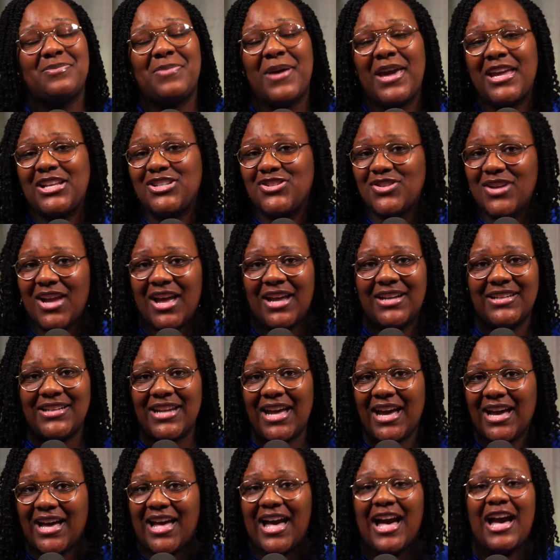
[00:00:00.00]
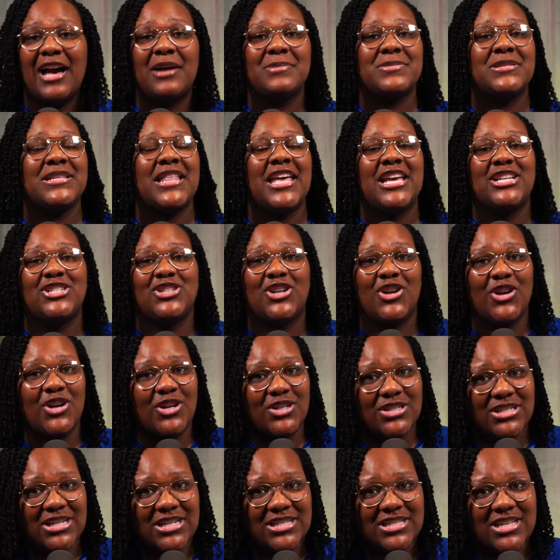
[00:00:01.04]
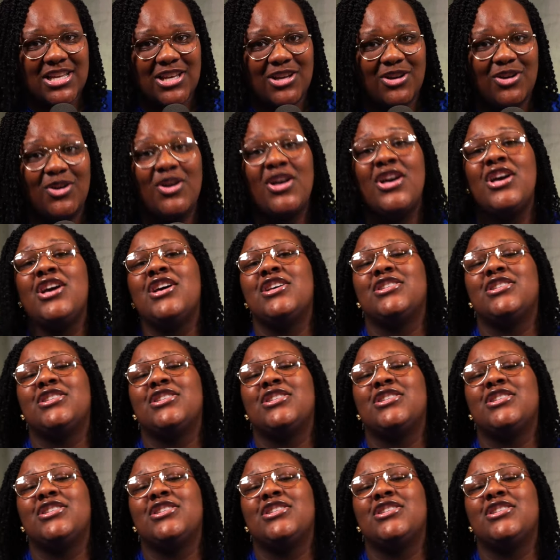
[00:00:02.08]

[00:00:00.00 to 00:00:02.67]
patreon.com/girljustheal